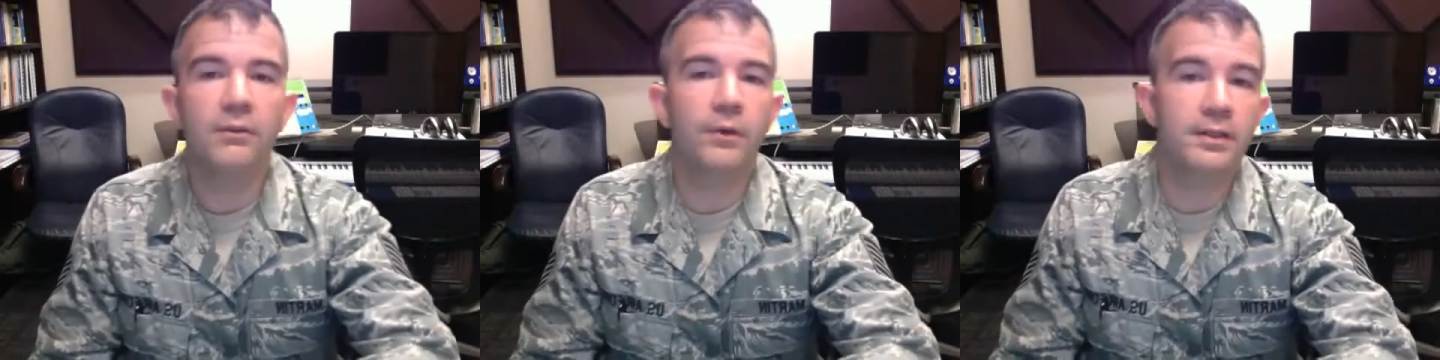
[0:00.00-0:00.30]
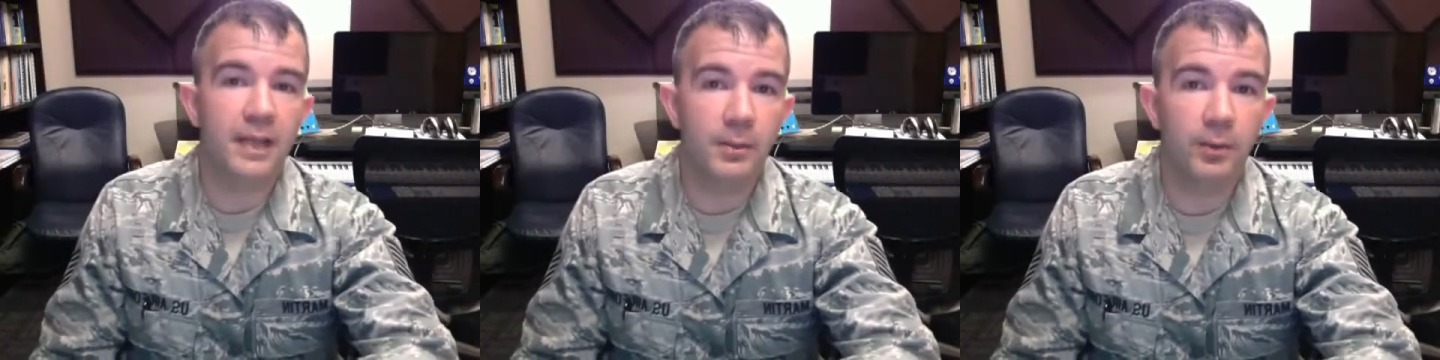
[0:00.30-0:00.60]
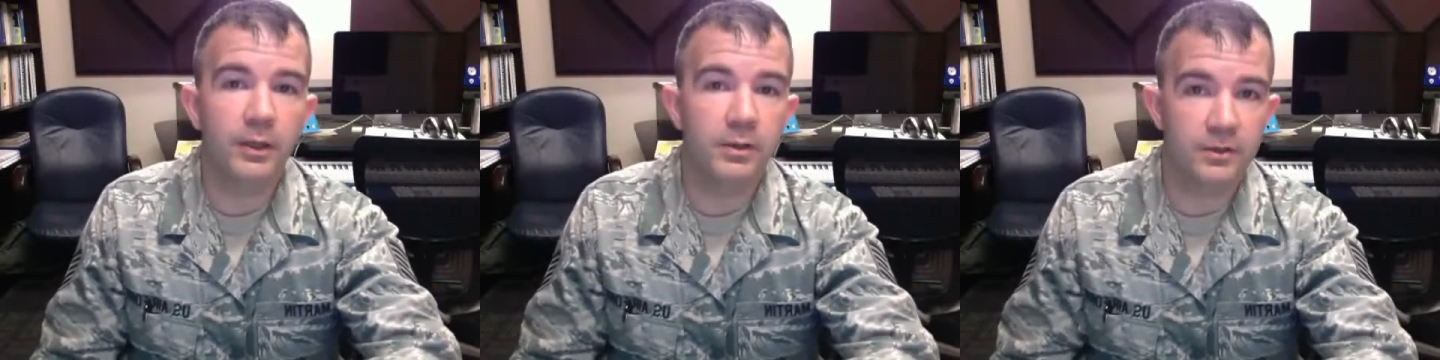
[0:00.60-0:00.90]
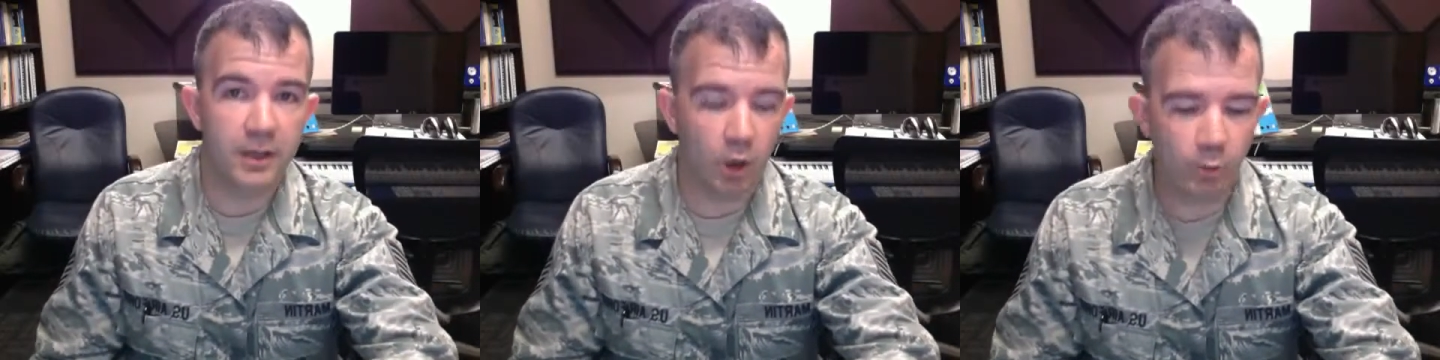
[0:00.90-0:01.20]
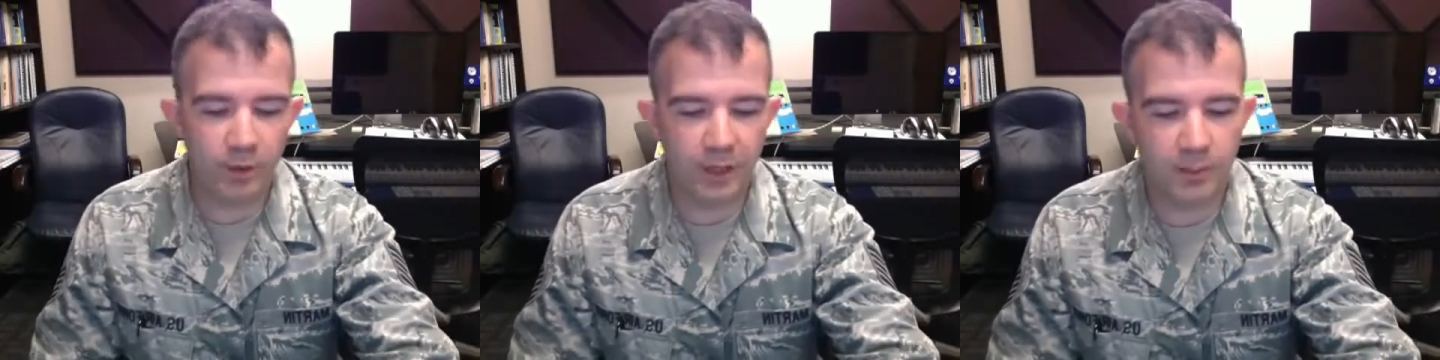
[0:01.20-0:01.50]
For example, here's the
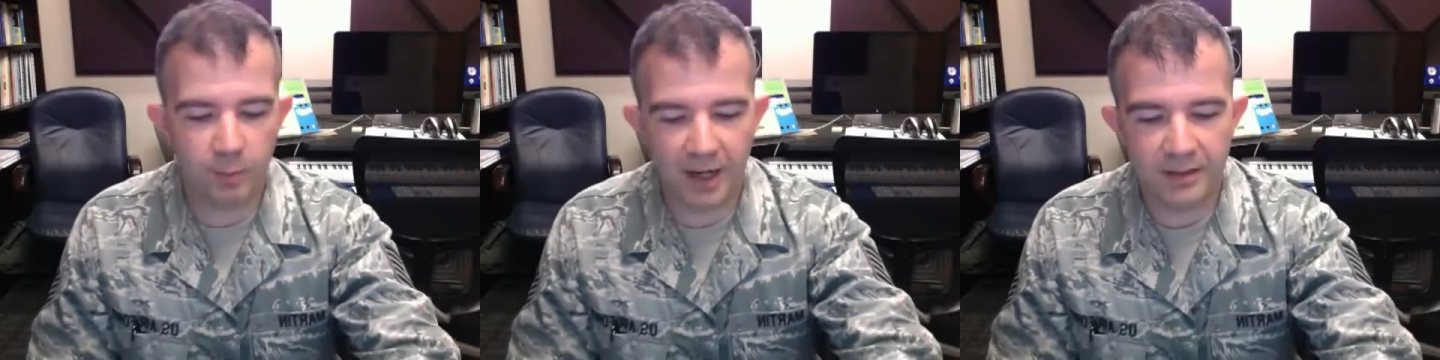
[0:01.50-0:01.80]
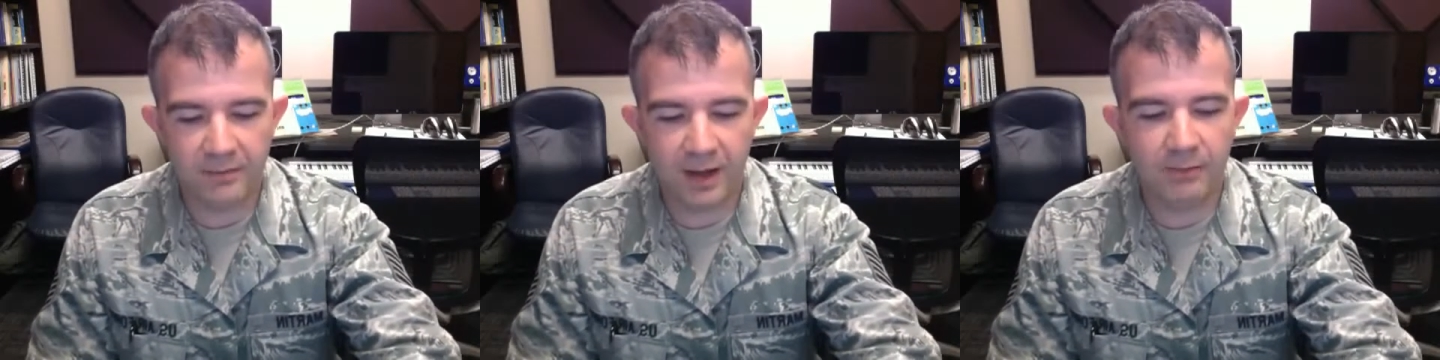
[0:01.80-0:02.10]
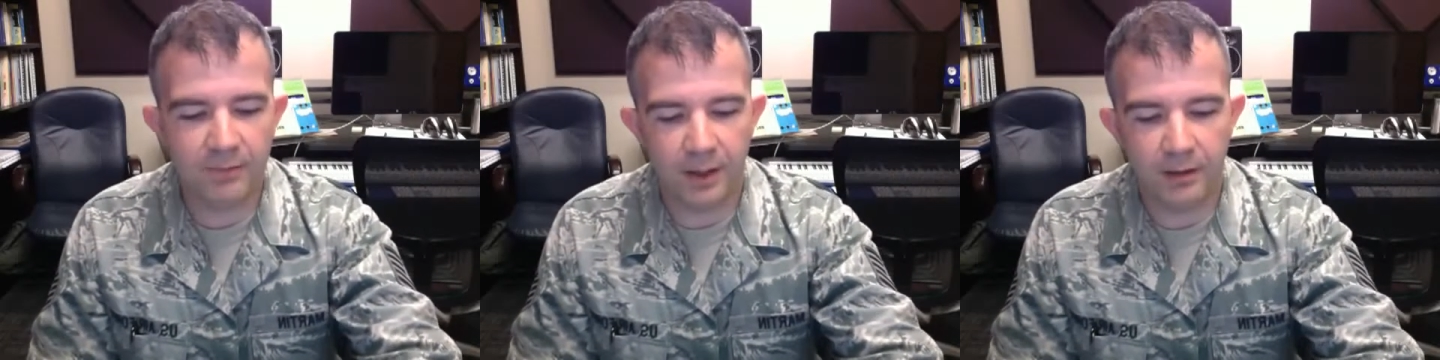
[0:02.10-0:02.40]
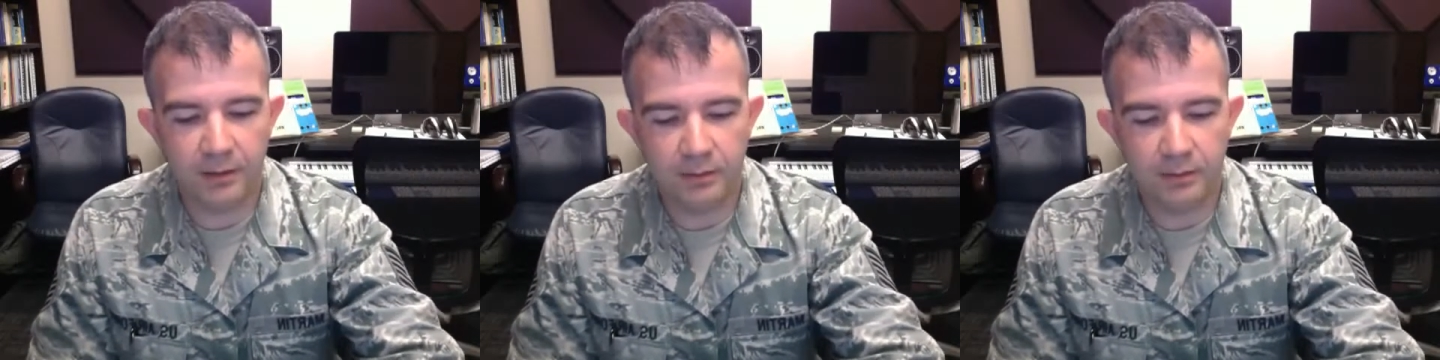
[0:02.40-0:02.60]
opening brass fanfare.